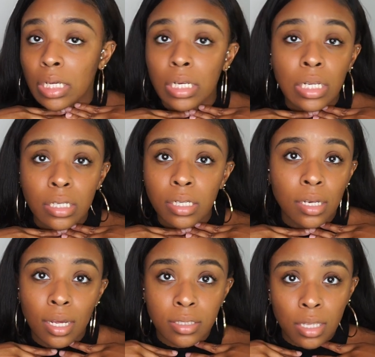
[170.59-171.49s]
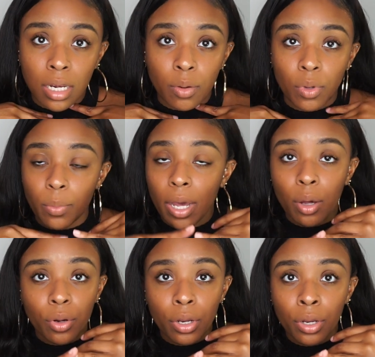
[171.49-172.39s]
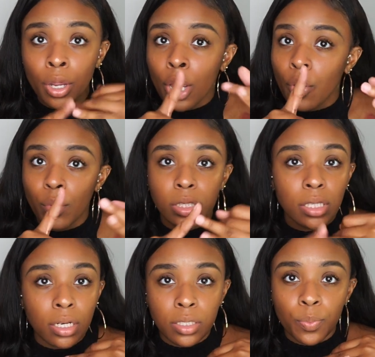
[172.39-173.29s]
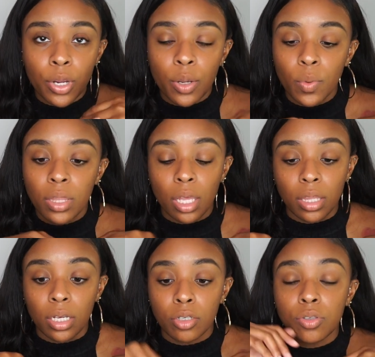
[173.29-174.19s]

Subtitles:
and he did not set it with a powder, with a setting spray, with nothing.